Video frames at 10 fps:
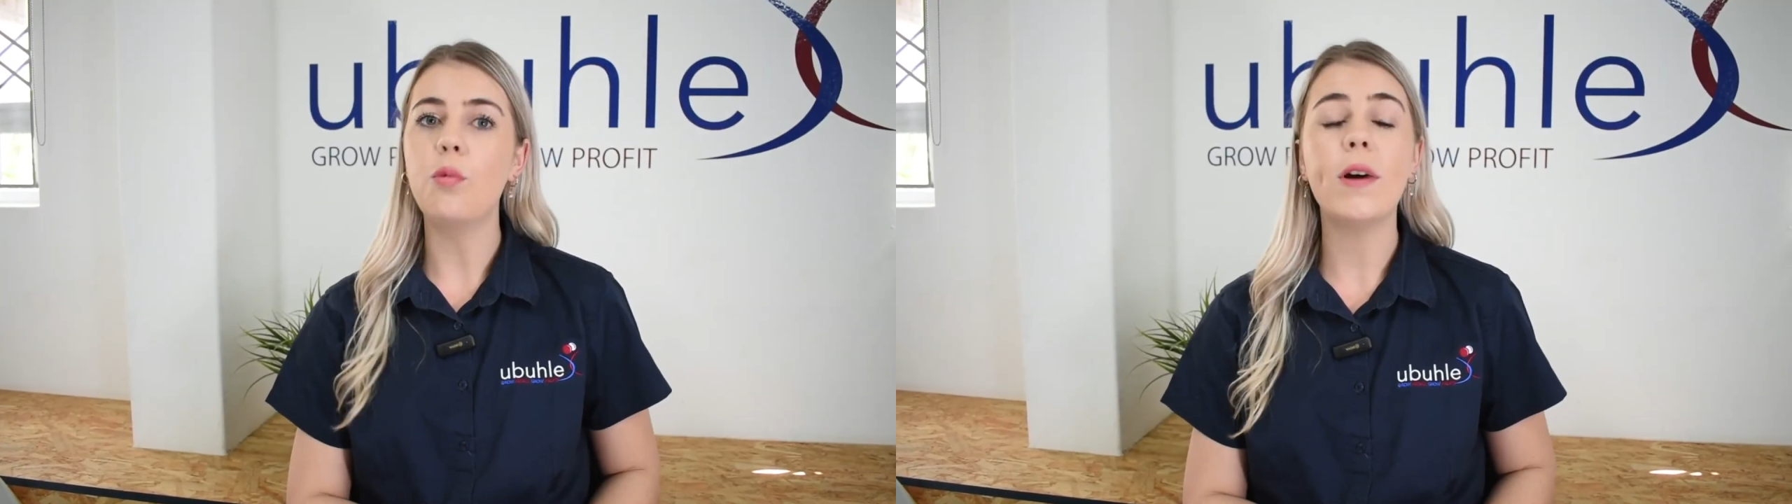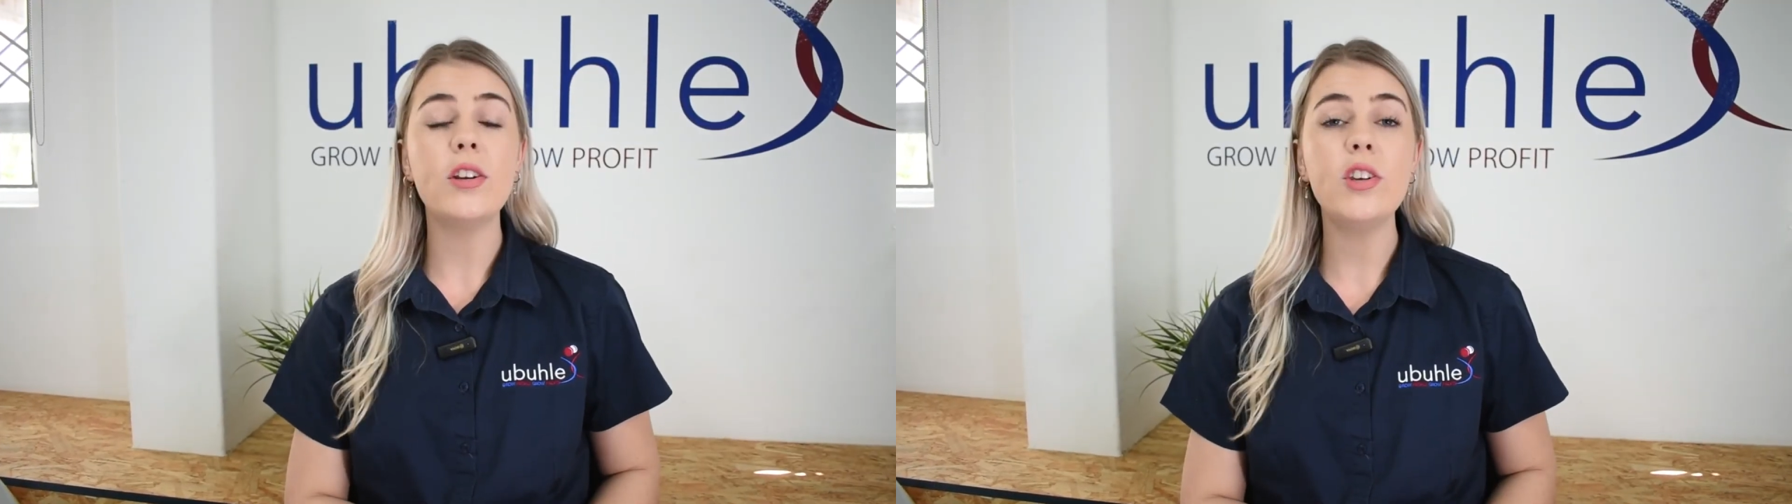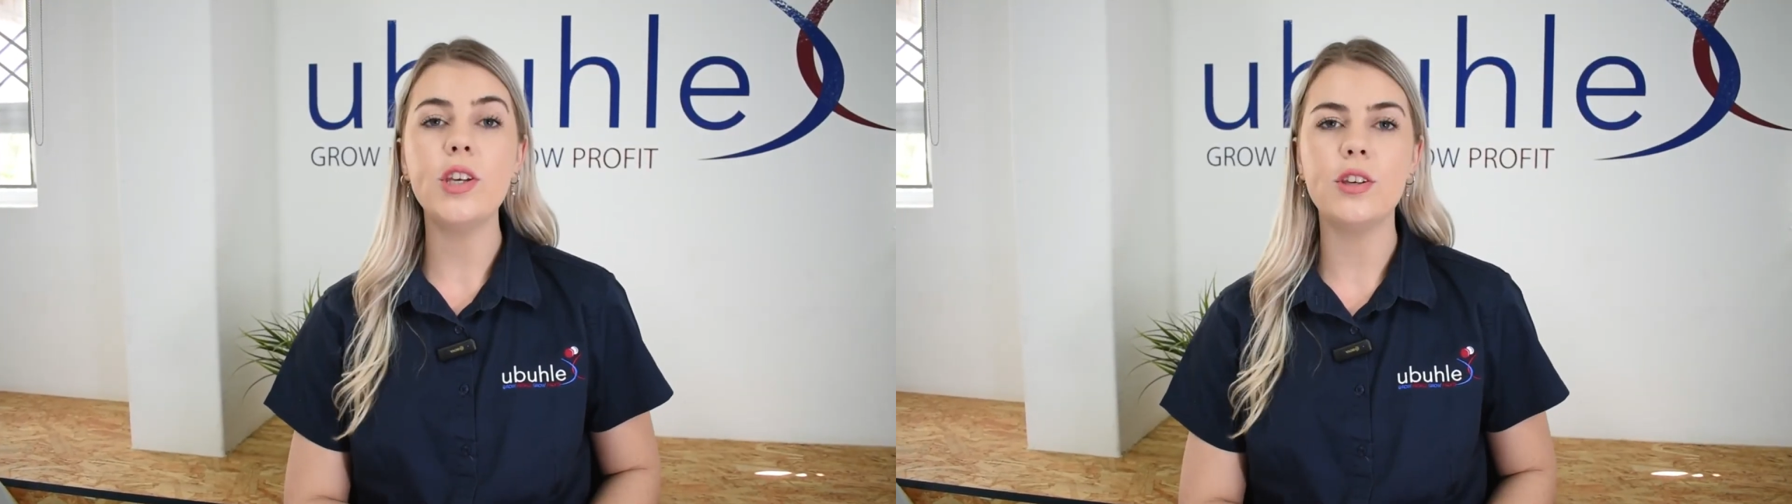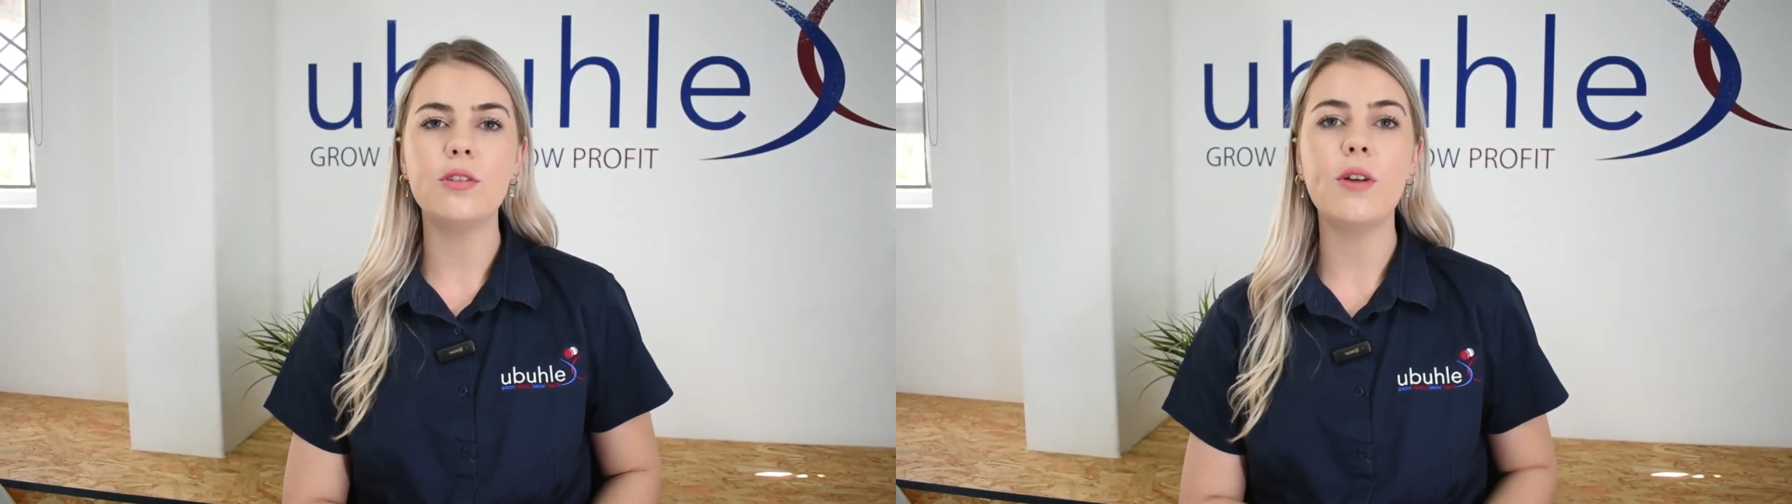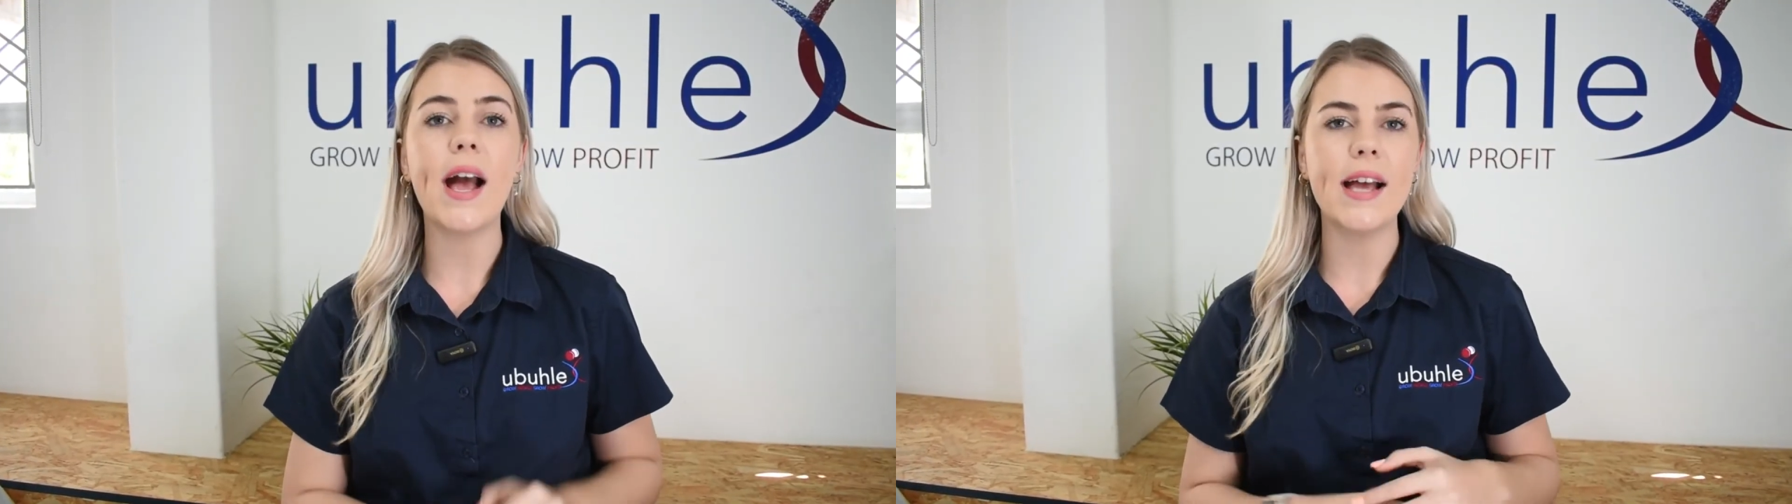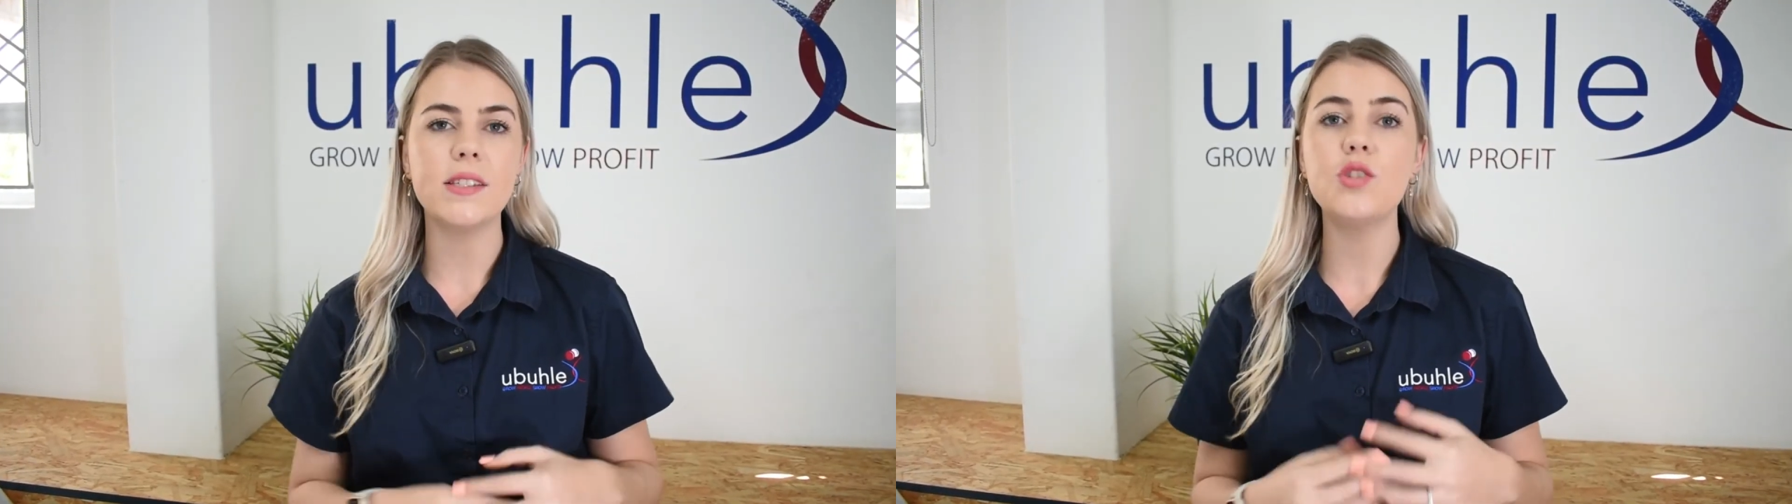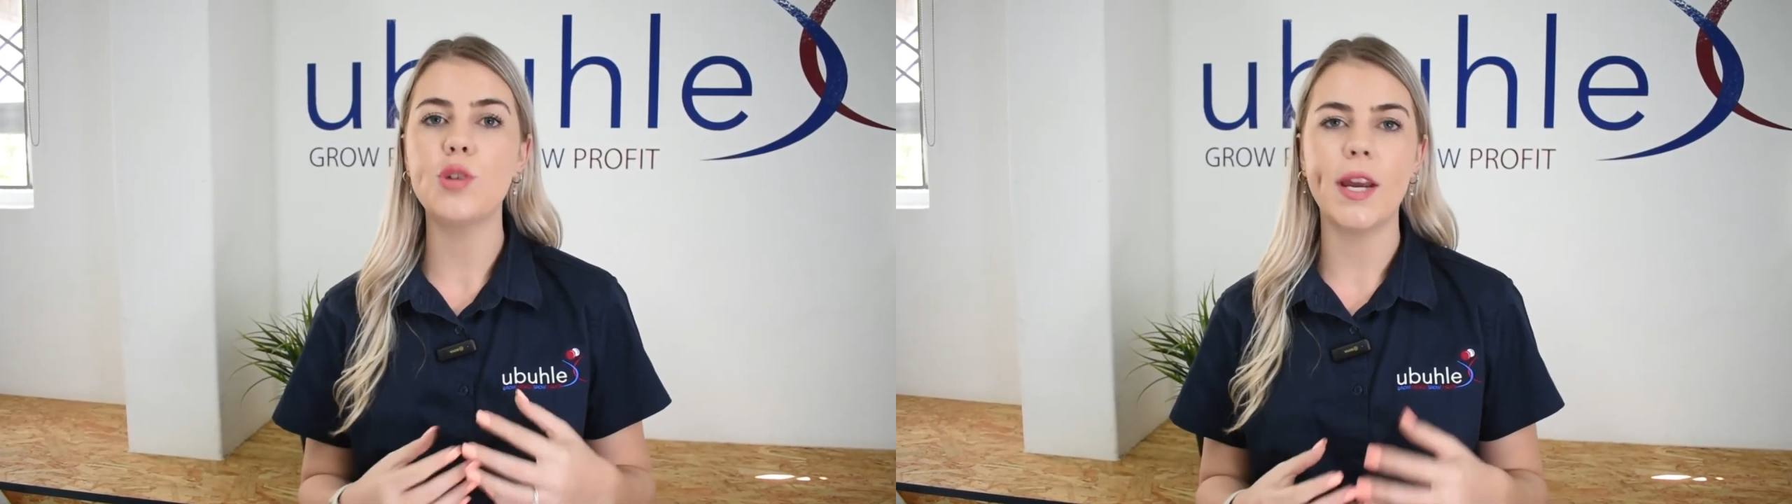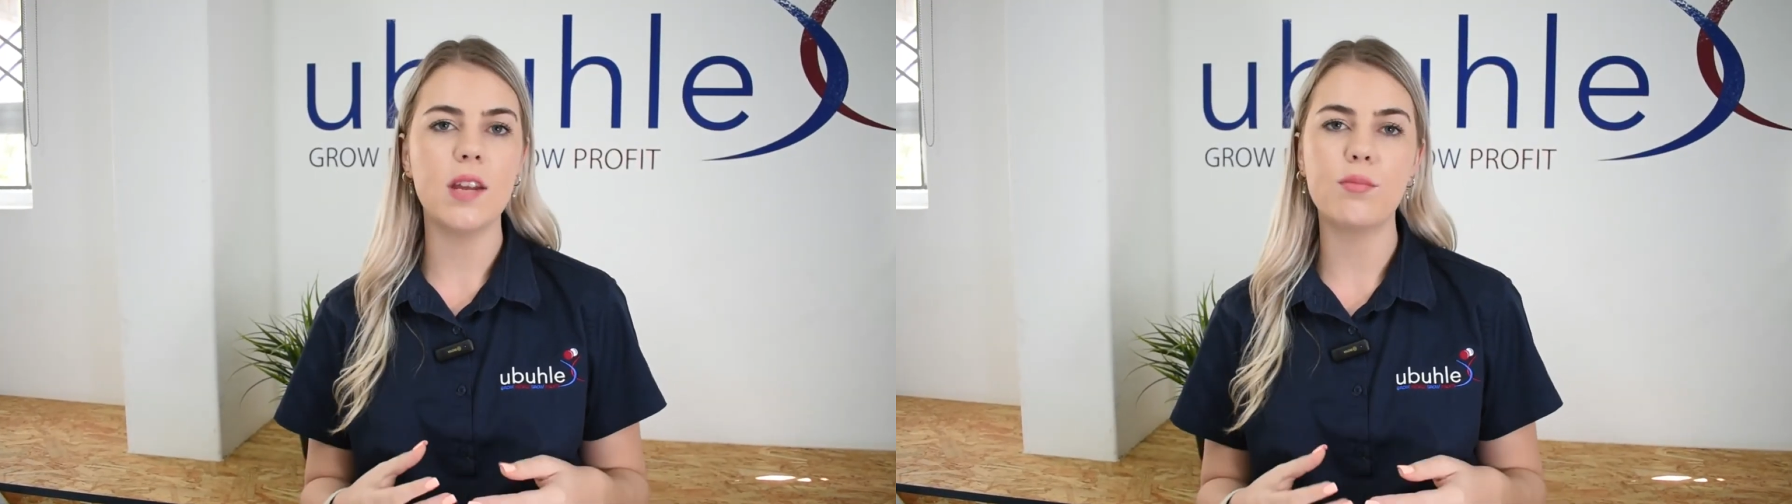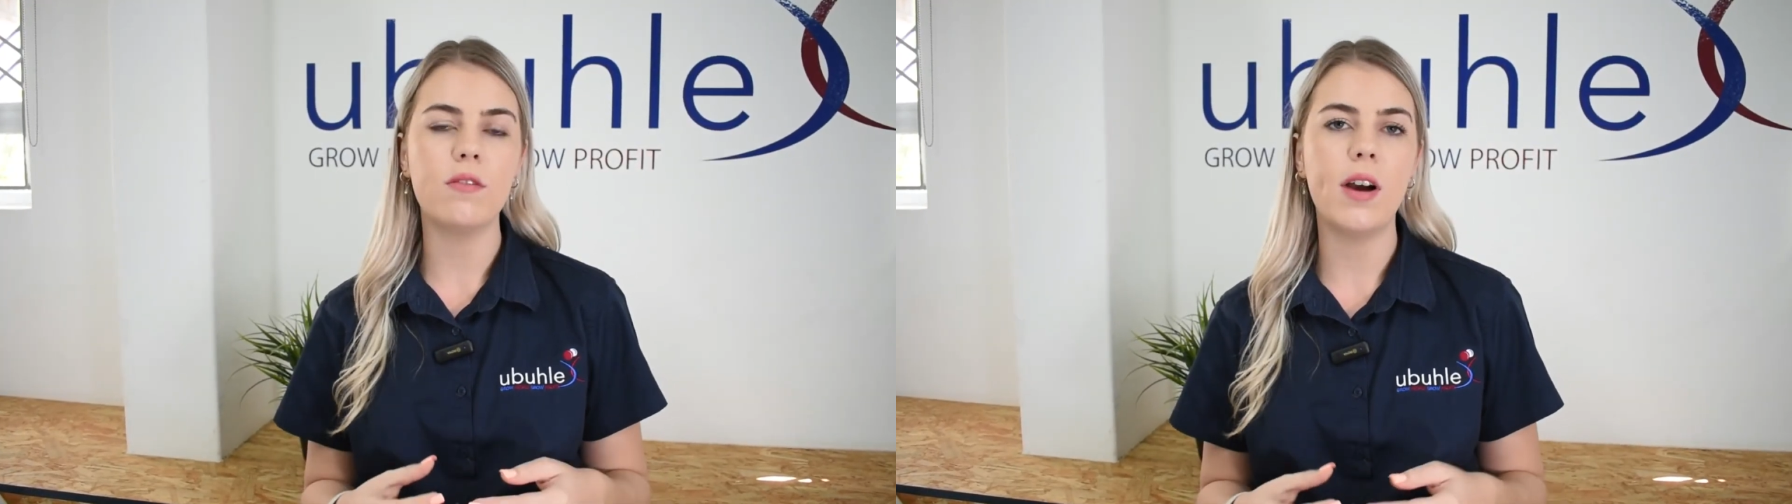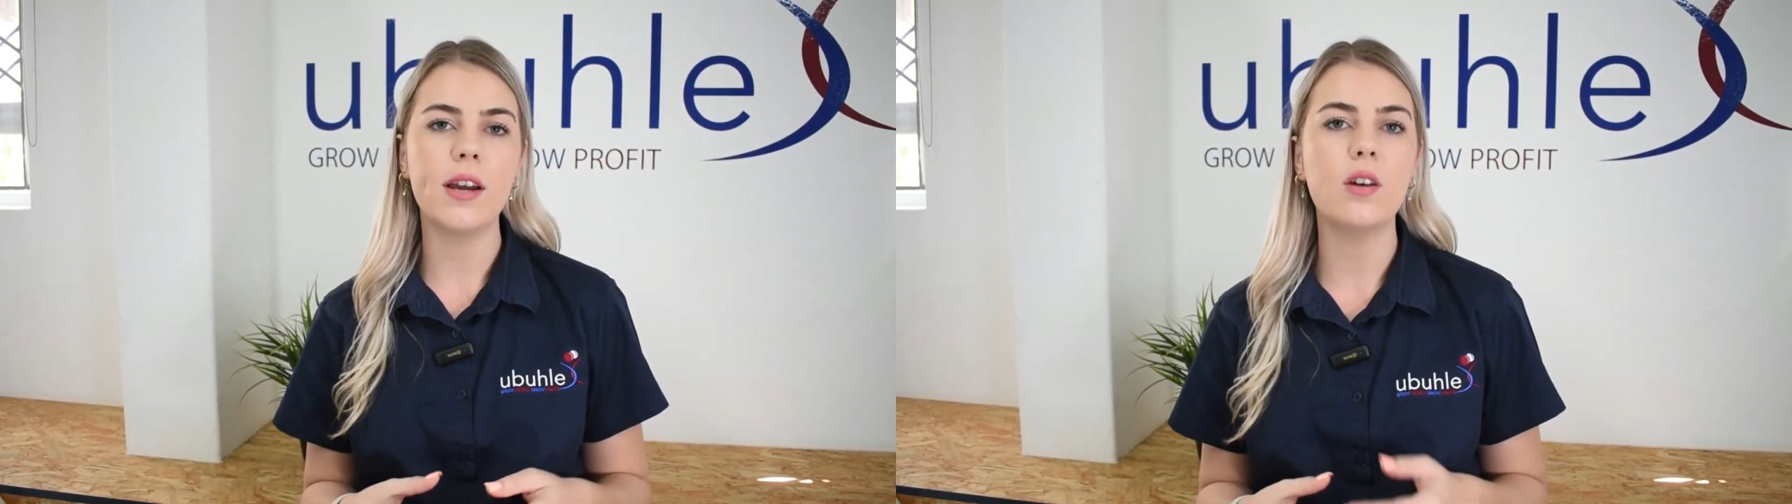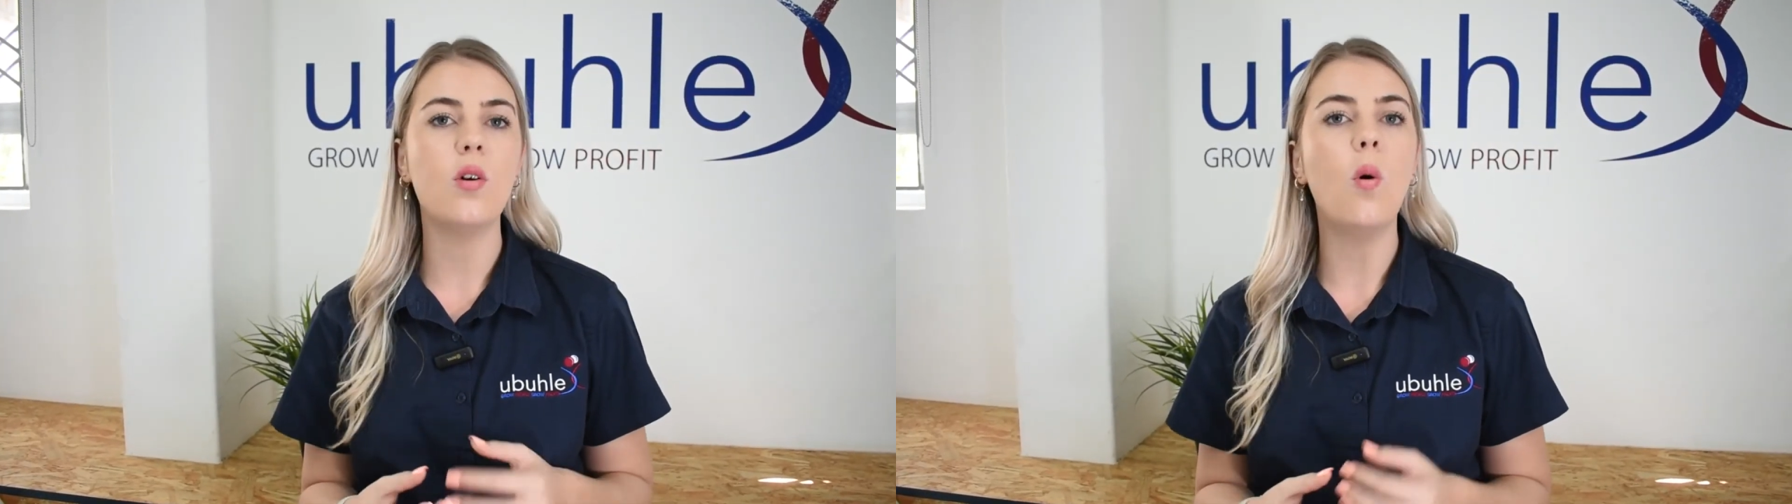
what do you as a training provider